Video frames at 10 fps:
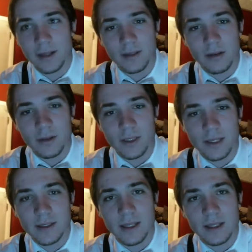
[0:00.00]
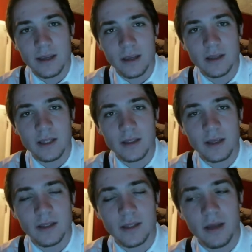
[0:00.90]
You know, because that's that's how you that's how you
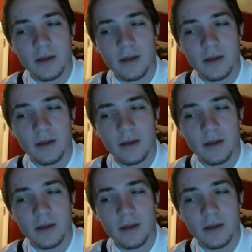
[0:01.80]
sound,